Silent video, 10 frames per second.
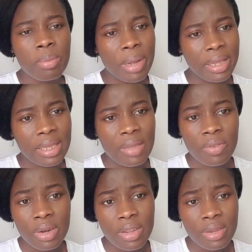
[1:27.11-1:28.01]
by
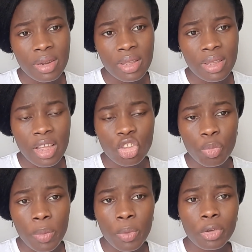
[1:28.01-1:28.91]
giving listening ears to
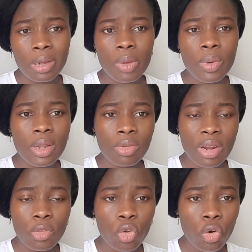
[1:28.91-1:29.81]
people, especially when they
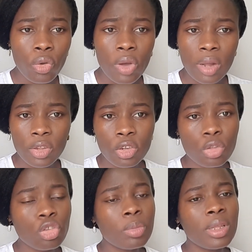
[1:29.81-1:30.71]
try to call your
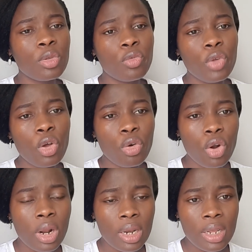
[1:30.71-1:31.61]
attention to something you've done
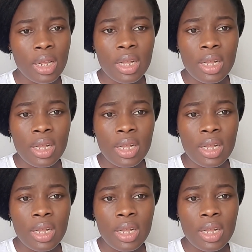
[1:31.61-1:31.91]
wrongly,